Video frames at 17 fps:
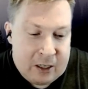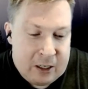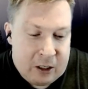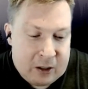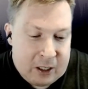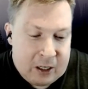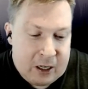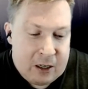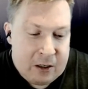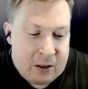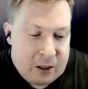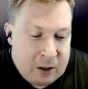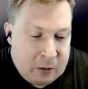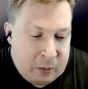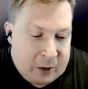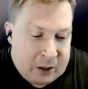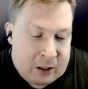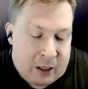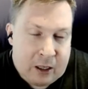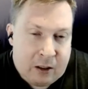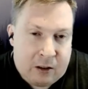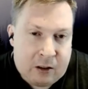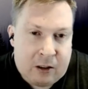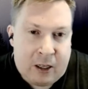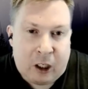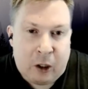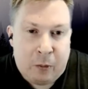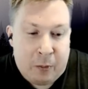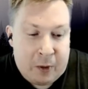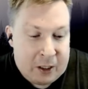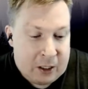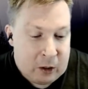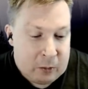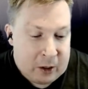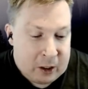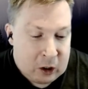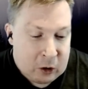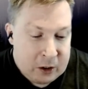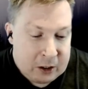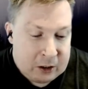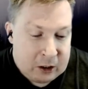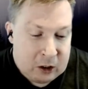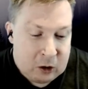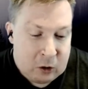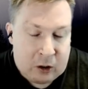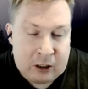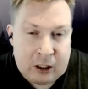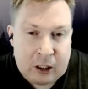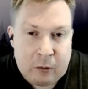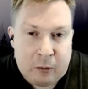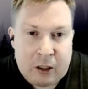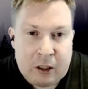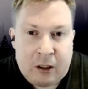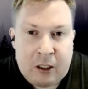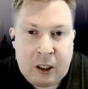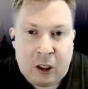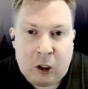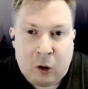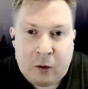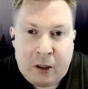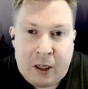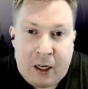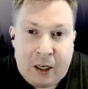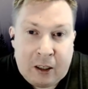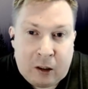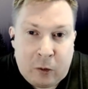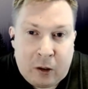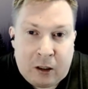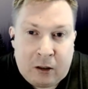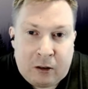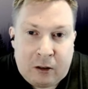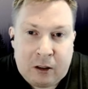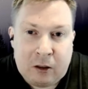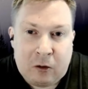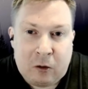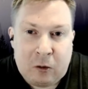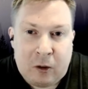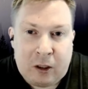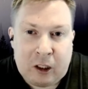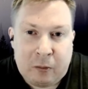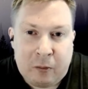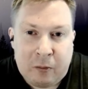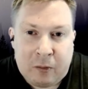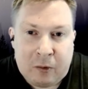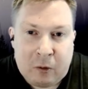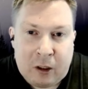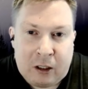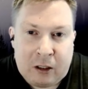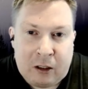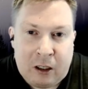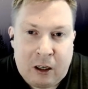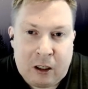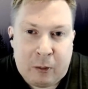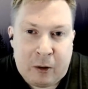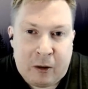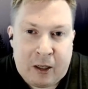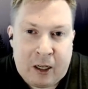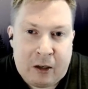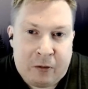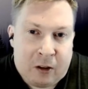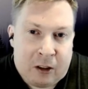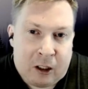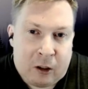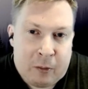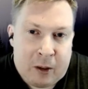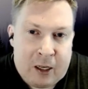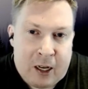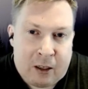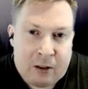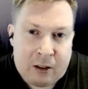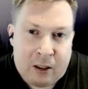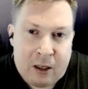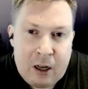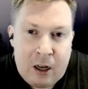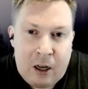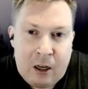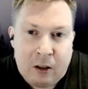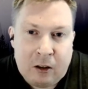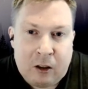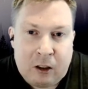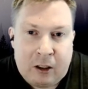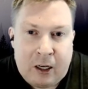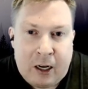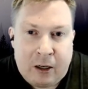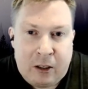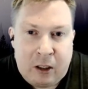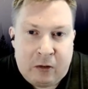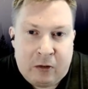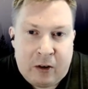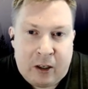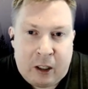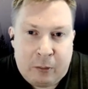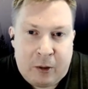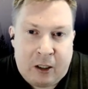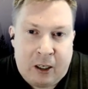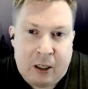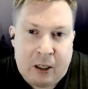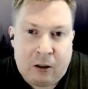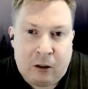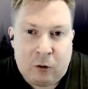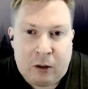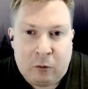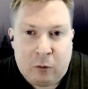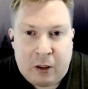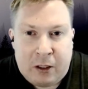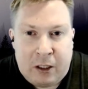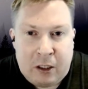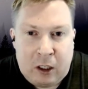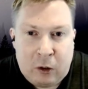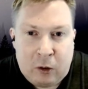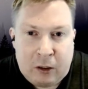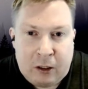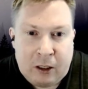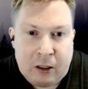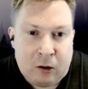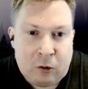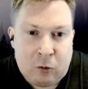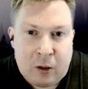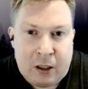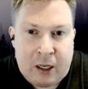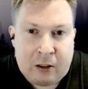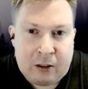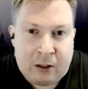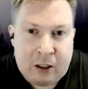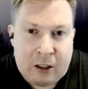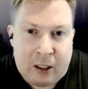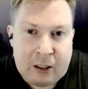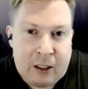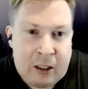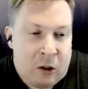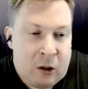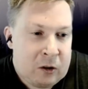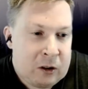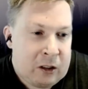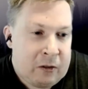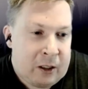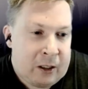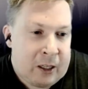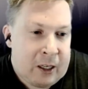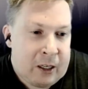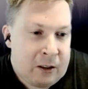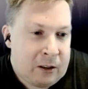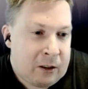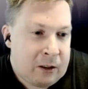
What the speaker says: did you get into besides the second medium? I know you do a little bit of tarot reading as well, so want to talk about that for a little bit next? Sort of how you developed your tarot and what you do with tarot, what decks you like to use, stuff like that.